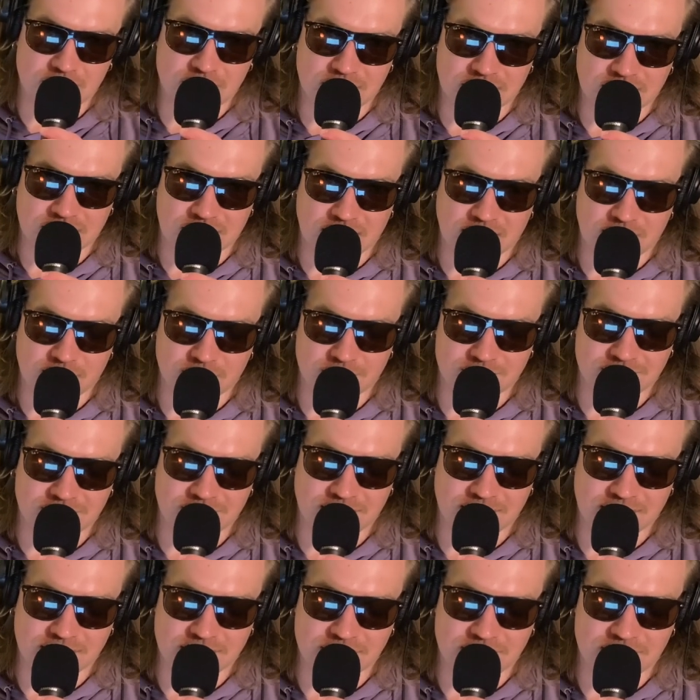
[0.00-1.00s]
to climate
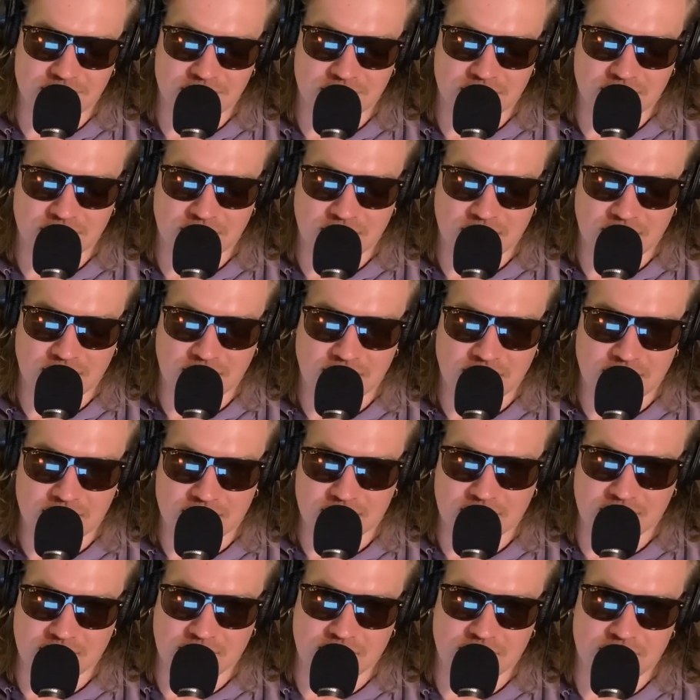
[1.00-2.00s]
change, they
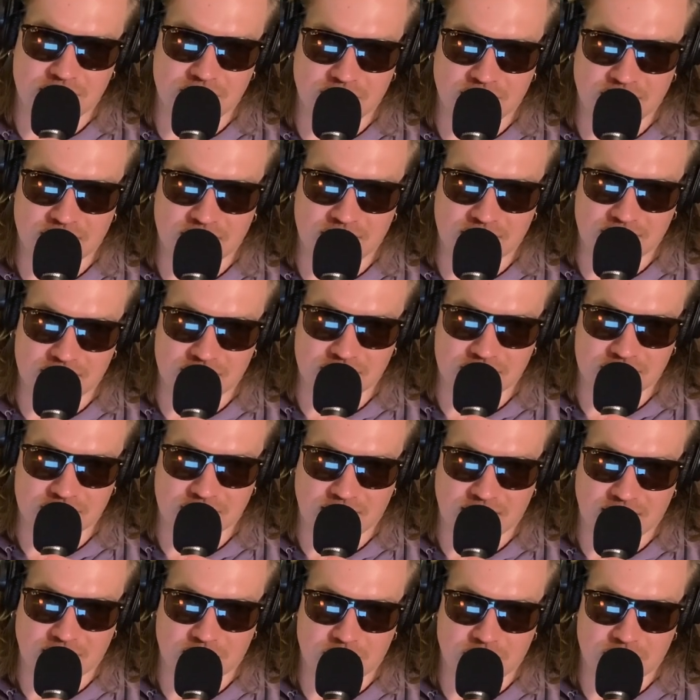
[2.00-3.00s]
didn't do anything to
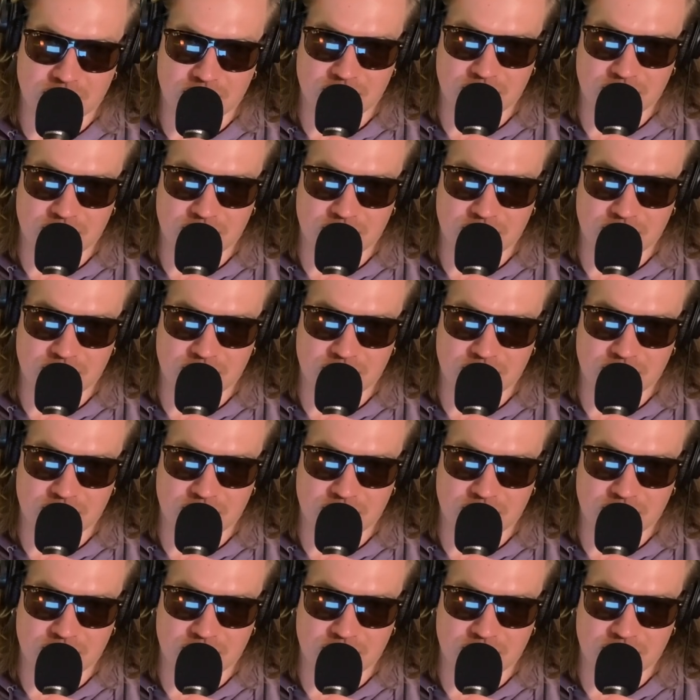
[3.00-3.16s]
stop